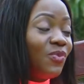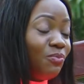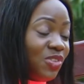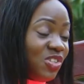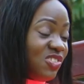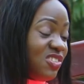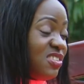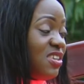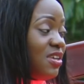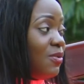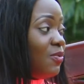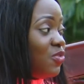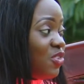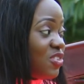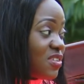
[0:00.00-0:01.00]
you see
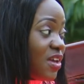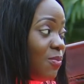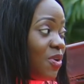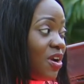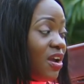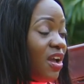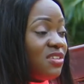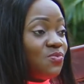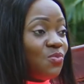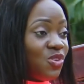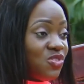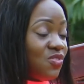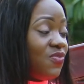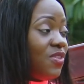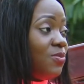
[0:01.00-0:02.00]
those camera guys,
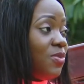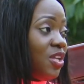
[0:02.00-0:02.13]
most of them,